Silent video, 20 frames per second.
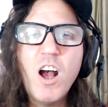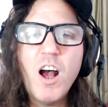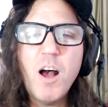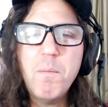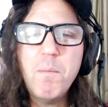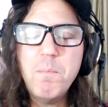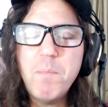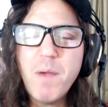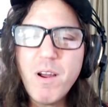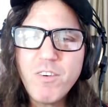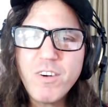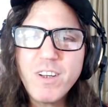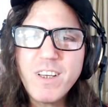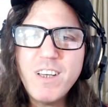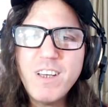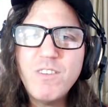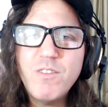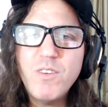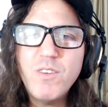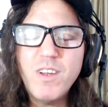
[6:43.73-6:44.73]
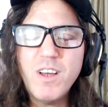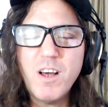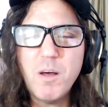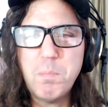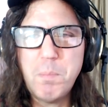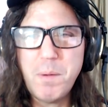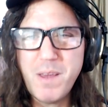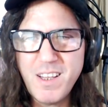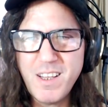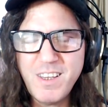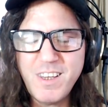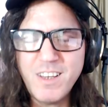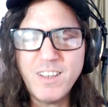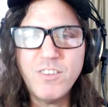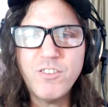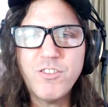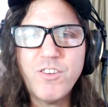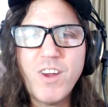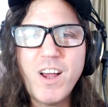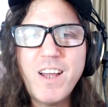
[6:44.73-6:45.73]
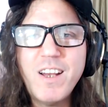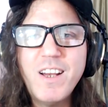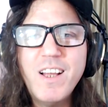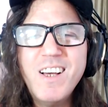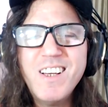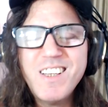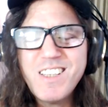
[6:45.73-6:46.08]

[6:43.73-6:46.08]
American opinions, right?